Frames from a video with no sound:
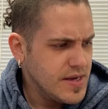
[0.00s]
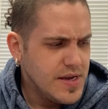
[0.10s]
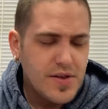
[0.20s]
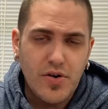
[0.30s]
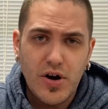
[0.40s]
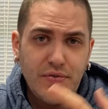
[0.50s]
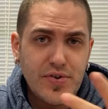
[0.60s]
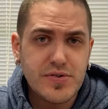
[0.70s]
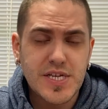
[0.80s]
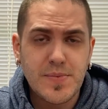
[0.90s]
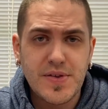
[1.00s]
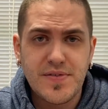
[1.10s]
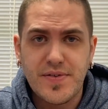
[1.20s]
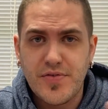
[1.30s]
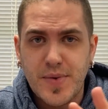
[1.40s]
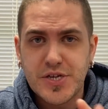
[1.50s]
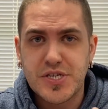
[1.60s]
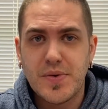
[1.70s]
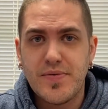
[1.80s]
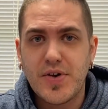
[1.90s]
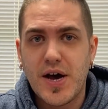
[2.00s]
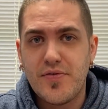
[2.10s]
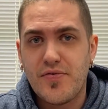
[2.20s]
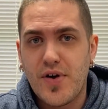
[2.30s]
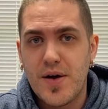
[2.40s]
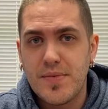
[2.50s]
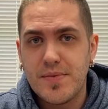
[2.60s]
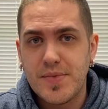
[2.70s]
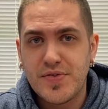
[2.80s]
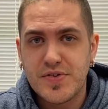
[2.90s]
There are a few tidbits of information that we've got from Mr.